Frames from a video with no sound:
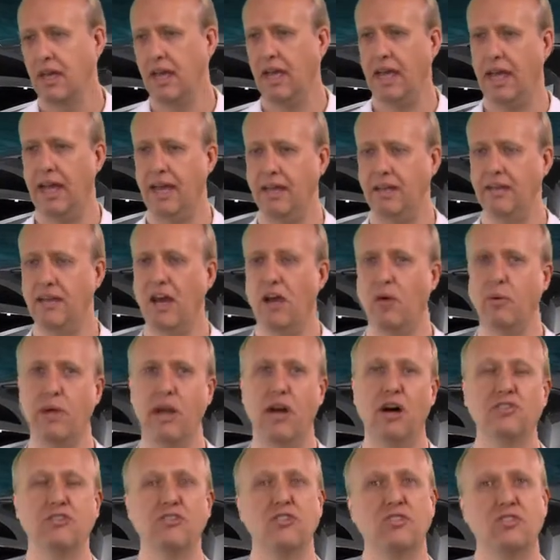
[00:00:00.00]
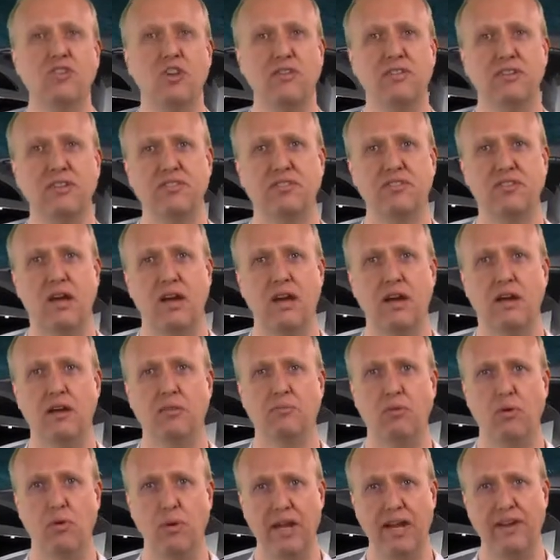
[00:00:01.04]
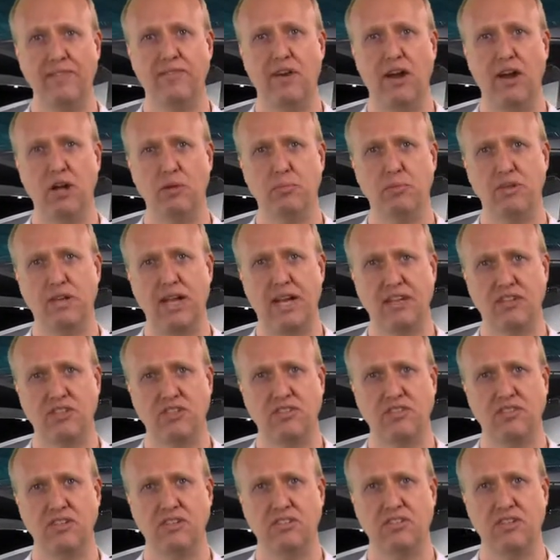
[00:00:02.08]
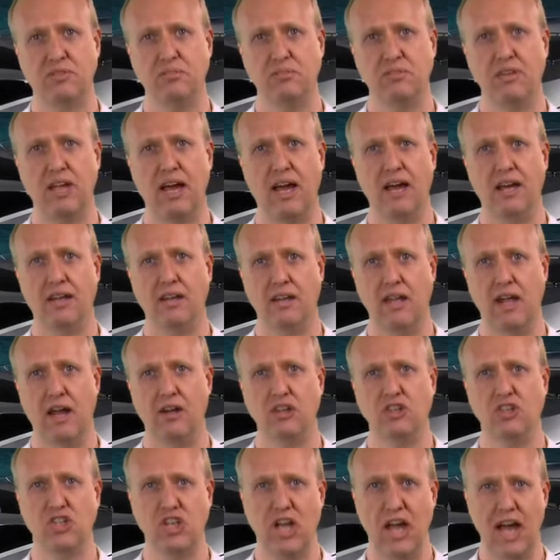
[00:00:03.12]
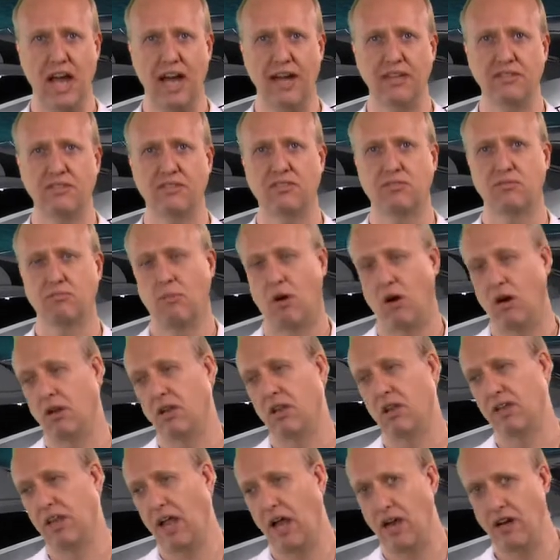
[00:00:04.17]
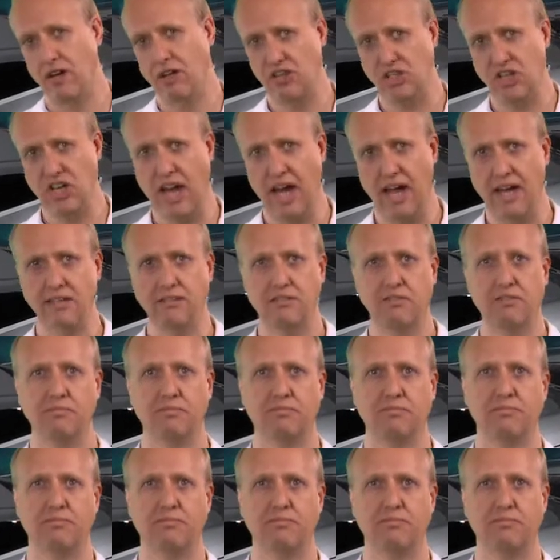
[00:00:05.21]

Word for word: And uh, we also service uh, marine fire protection systems on large yachts, small and large yachts.